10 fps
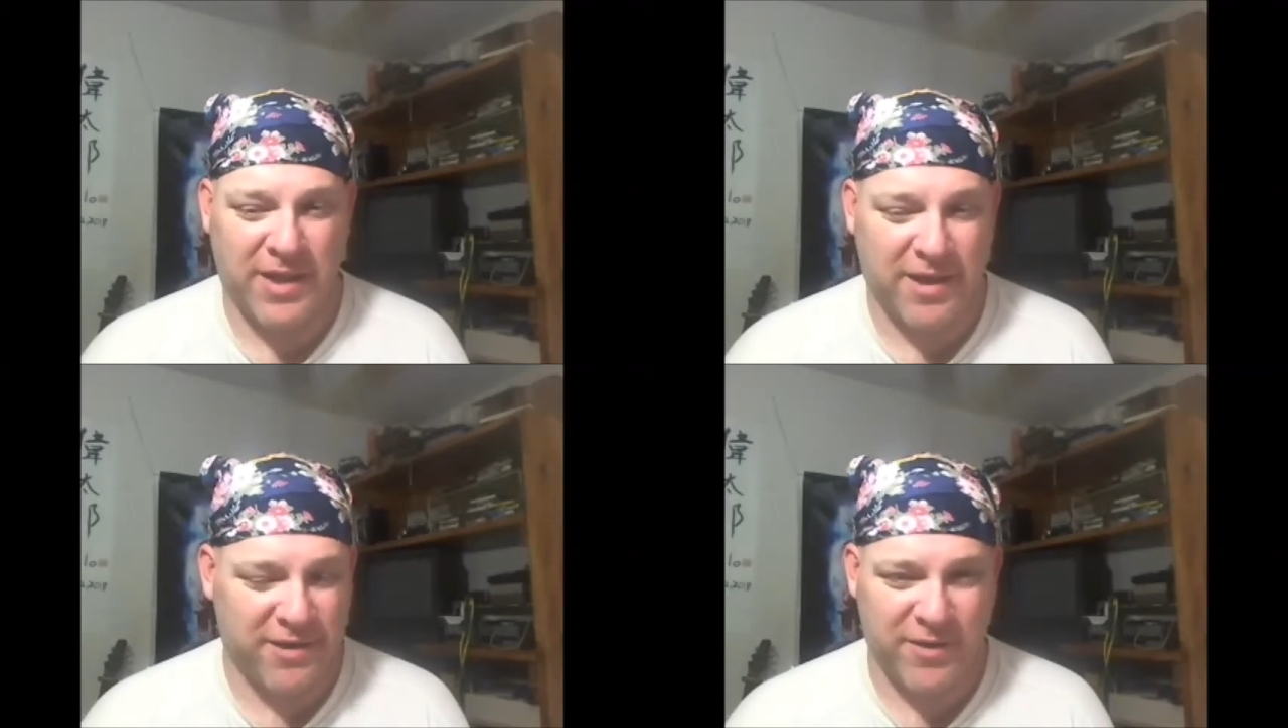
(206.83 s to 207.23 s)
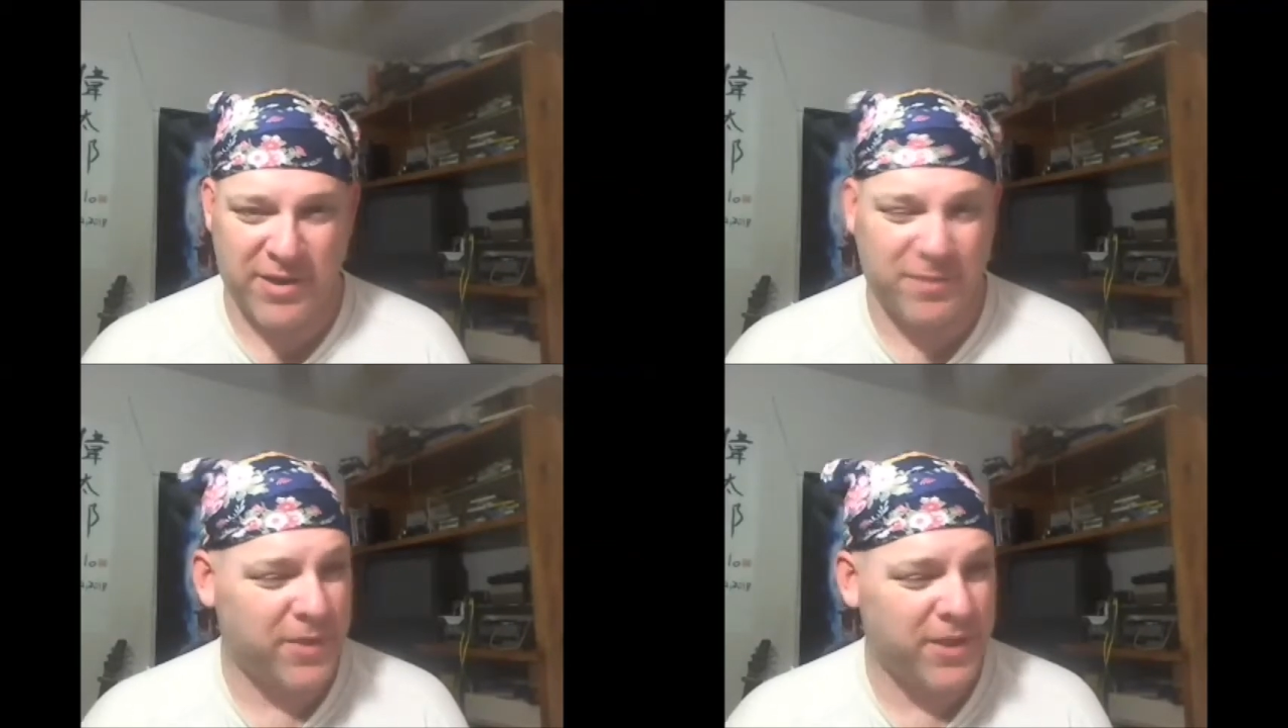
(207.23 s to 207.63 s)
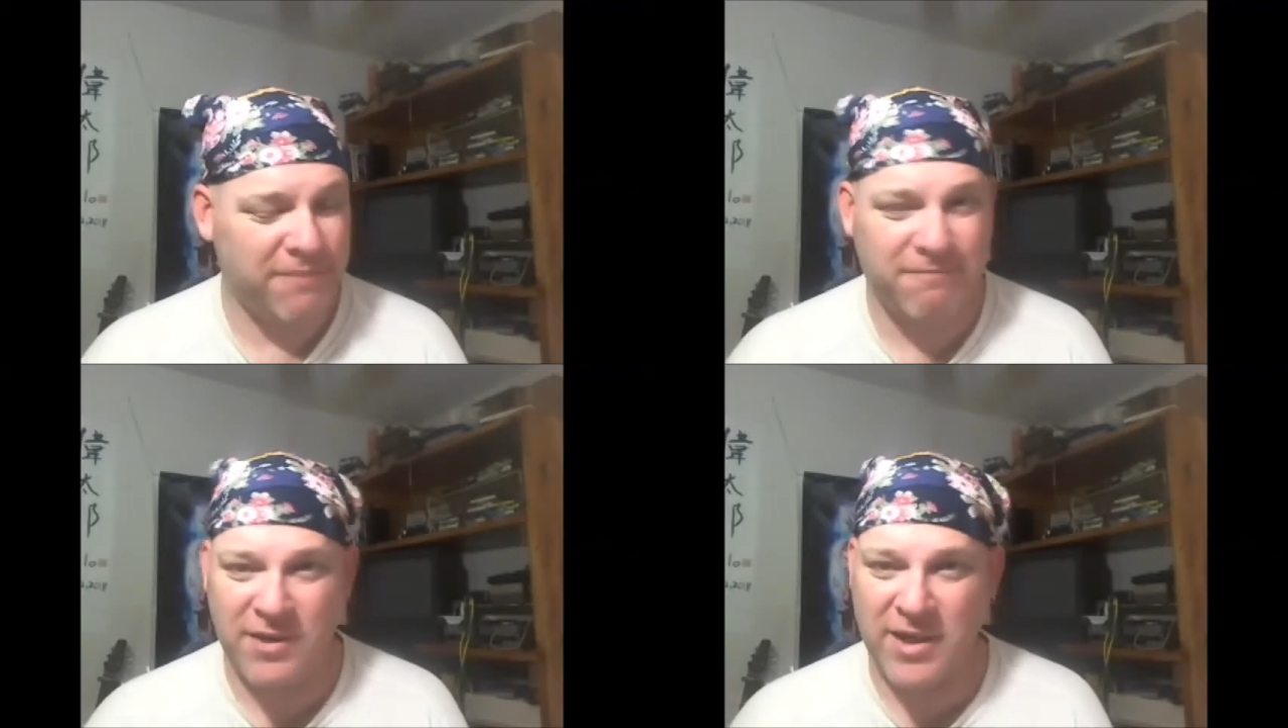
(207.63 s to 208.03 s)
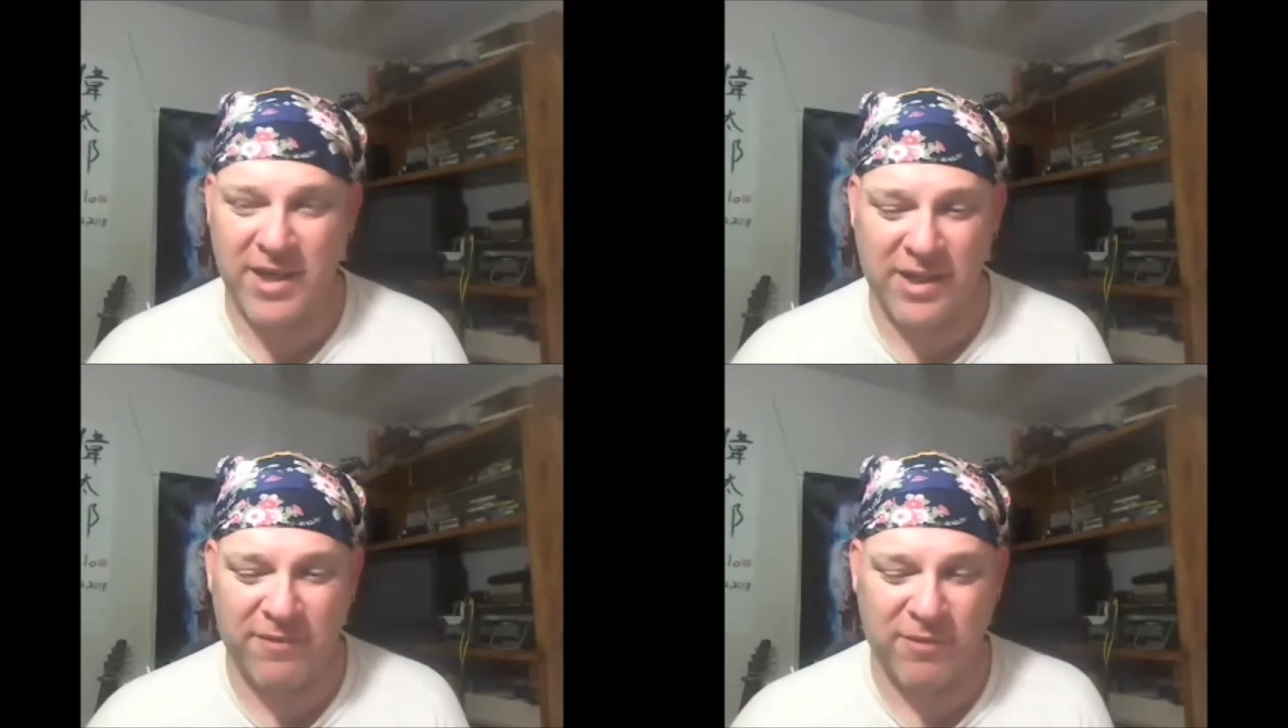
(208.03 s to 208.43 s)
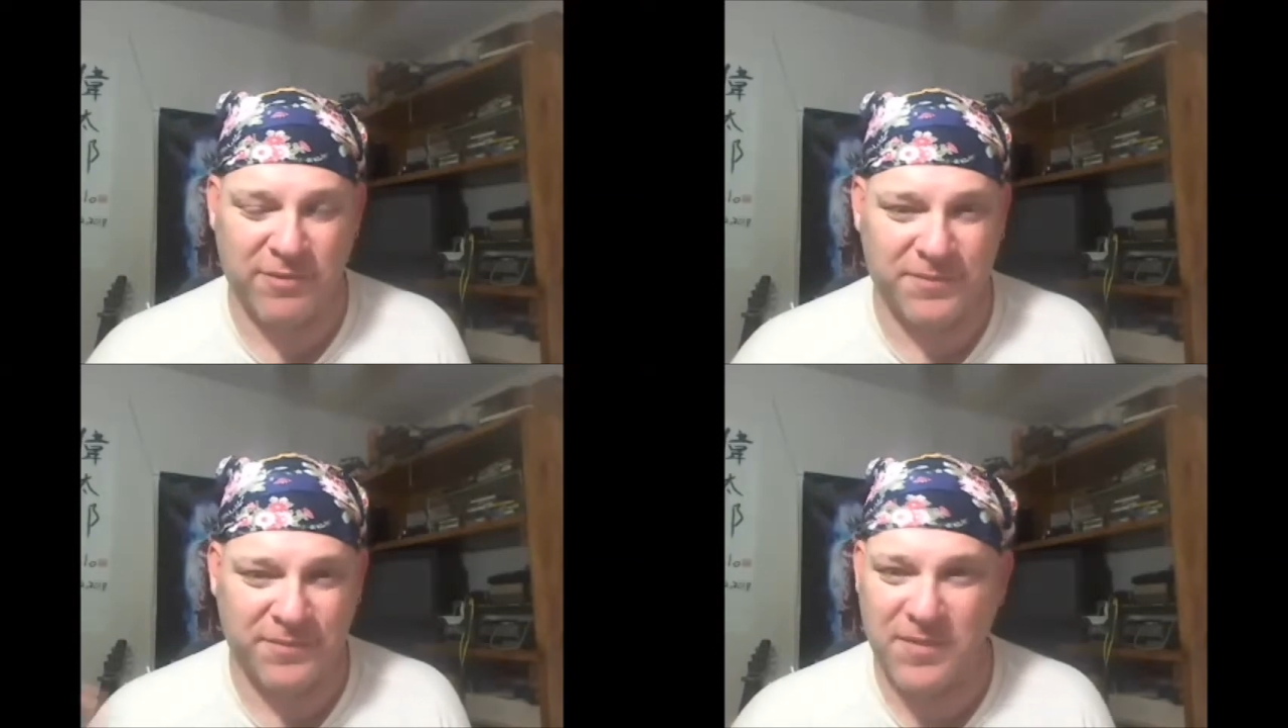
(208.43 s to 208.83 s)
At 100 XP, you gain a
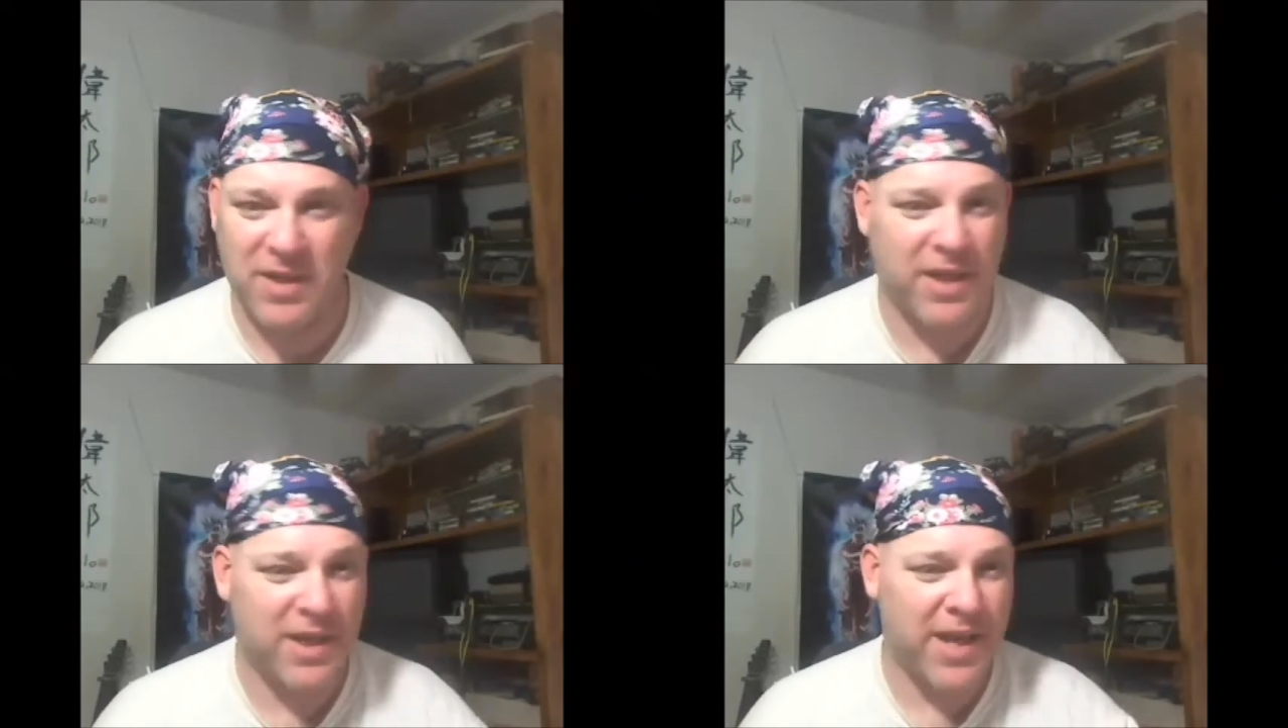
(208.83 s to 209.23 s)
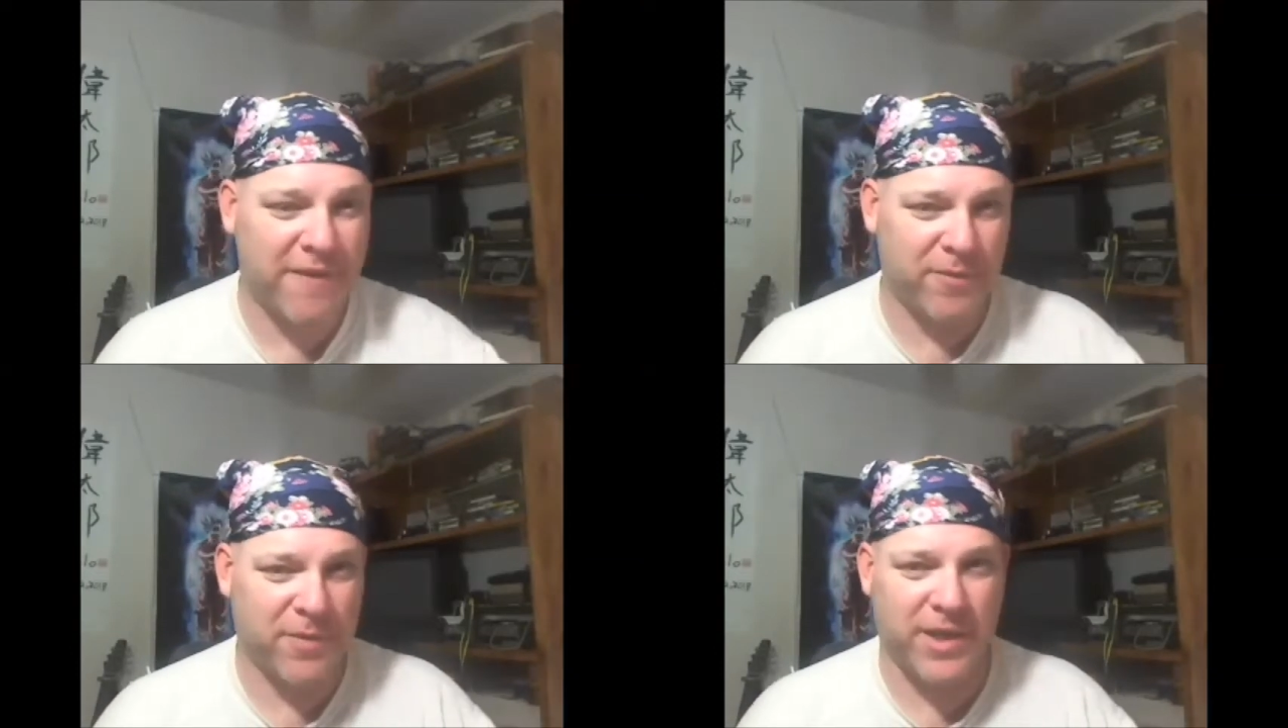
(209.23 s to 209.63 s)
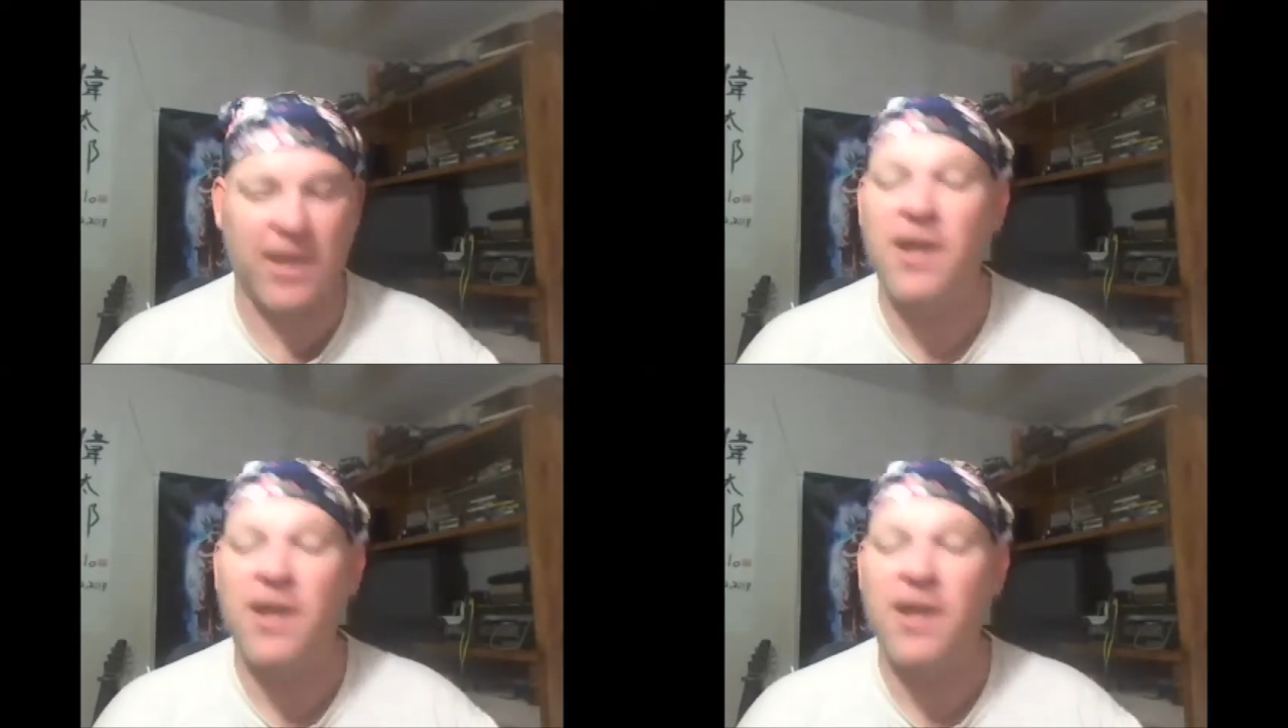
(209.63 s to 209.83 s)
level. Everybody.